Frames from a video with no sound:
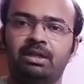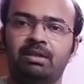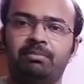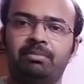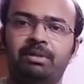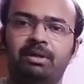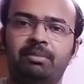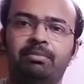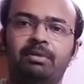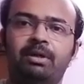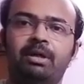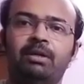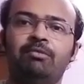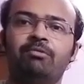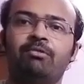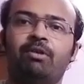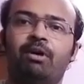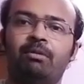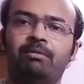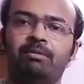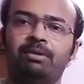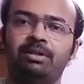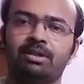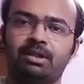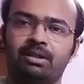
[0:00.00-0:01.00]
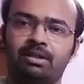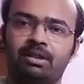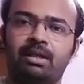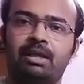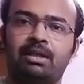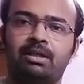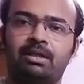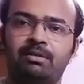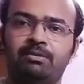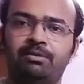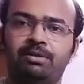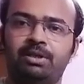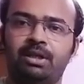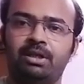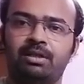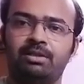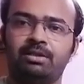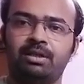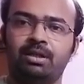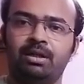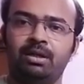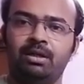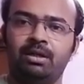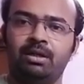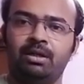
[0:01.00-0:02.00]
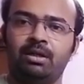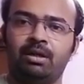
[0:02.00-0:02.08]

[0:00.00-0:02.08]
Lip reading: The people involved in certain activities,